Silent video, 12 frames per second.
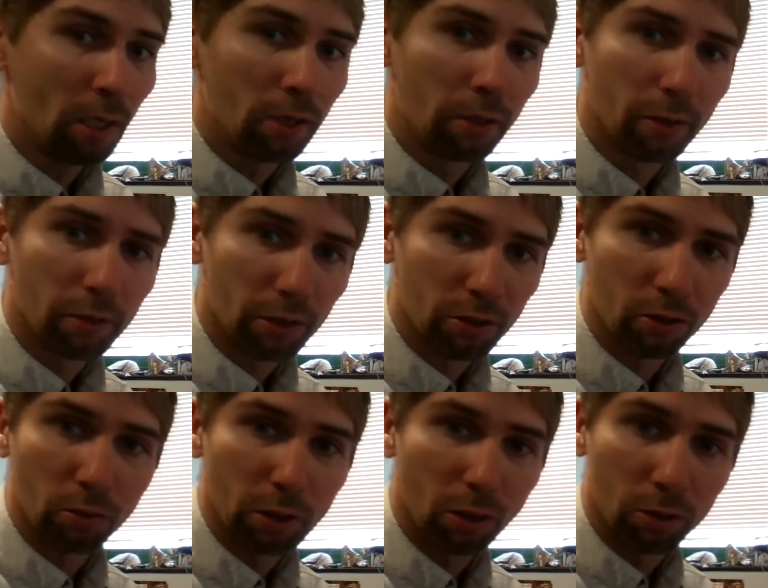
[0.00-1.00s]
The other issue is
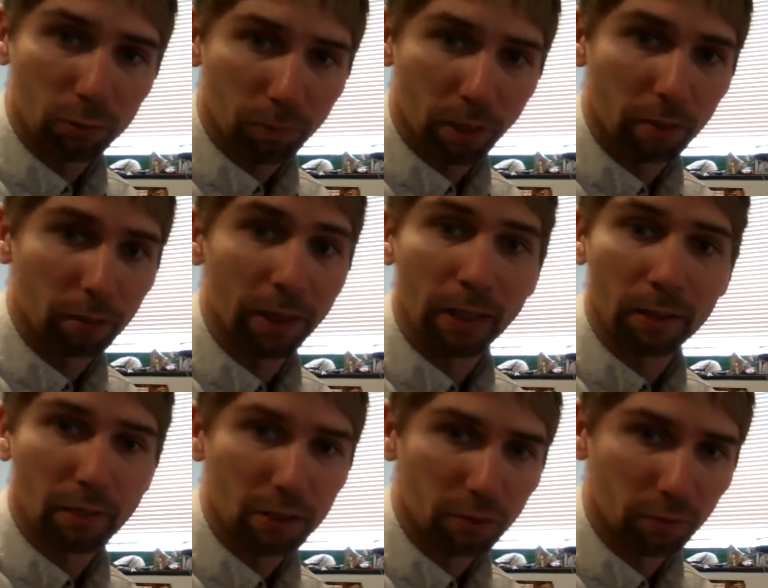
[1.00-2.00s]
we know spread of like
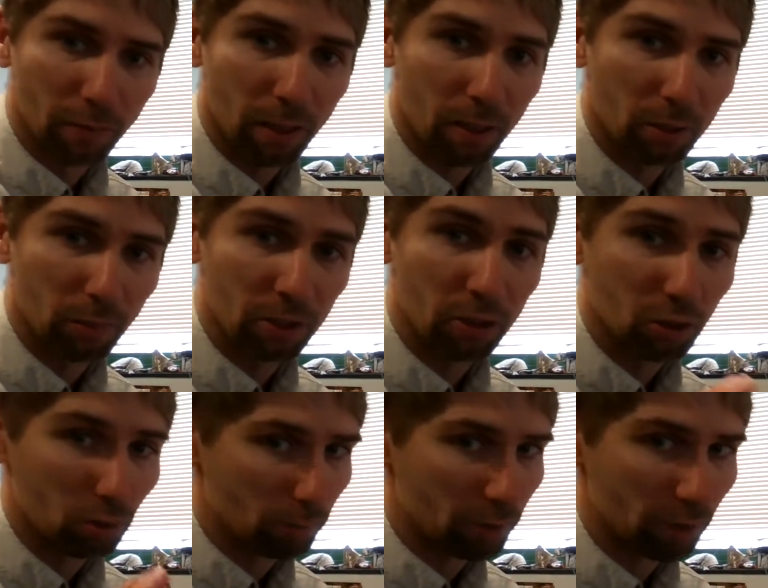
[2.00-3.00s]
invasive species,
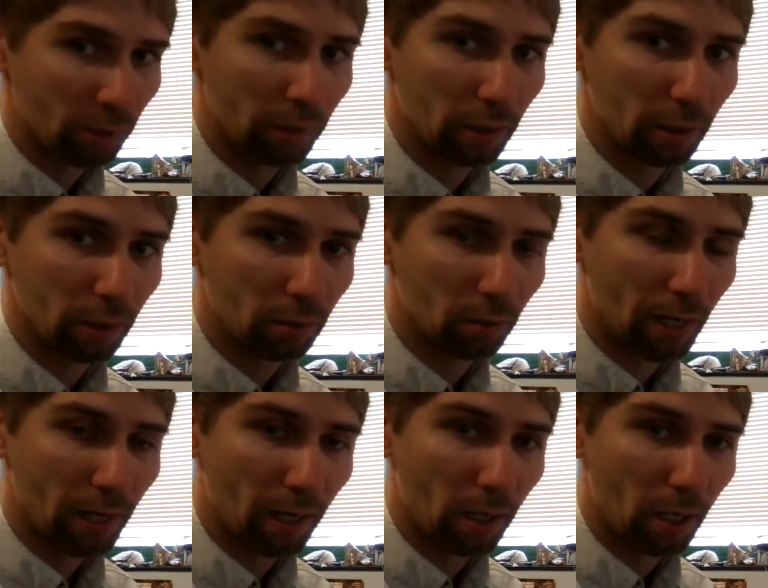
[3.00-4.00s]
particularly
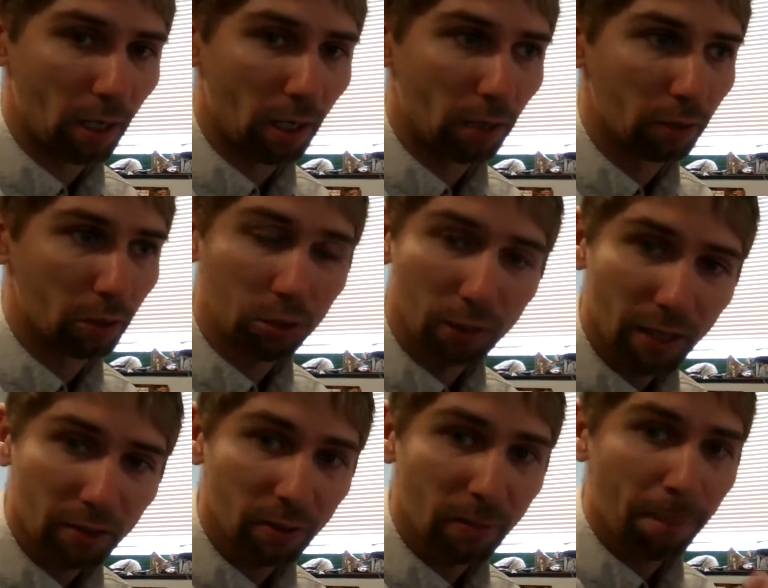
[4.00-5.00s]

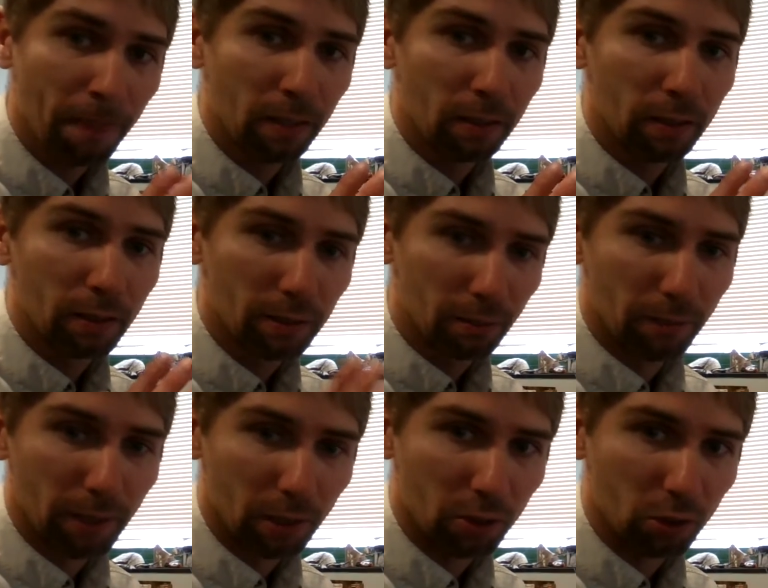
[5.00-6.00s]
cheatgrass, is a
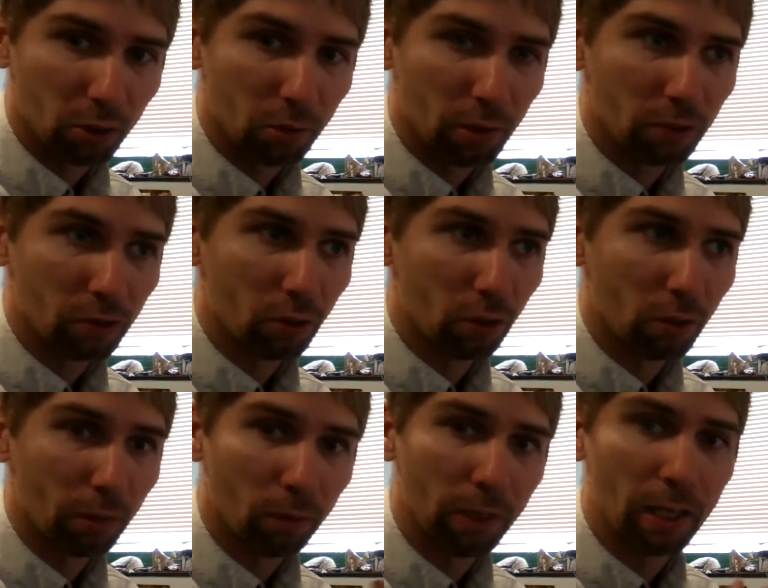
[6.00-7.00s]
big issue, and so
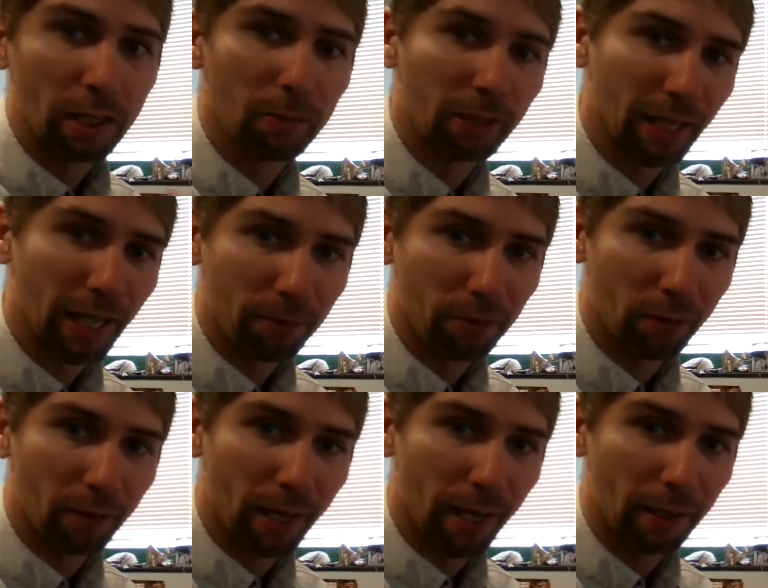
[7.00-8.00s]
if we're not able to capture
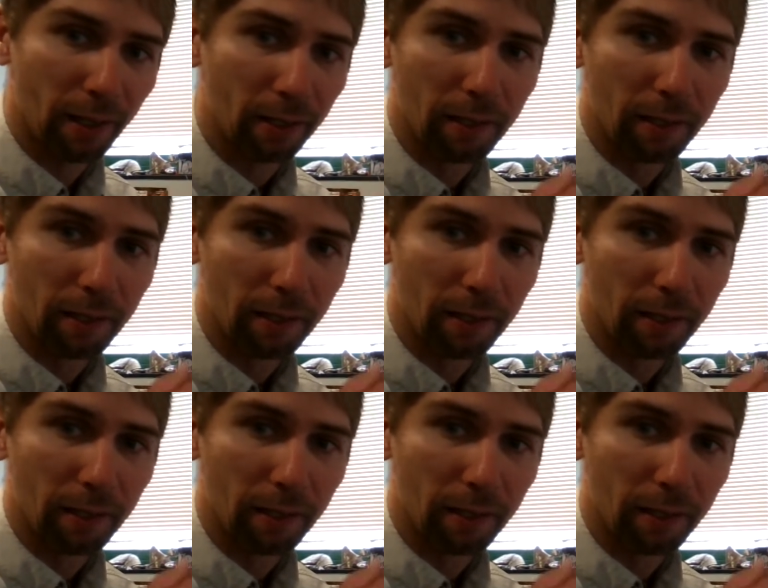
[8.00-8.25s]
that at an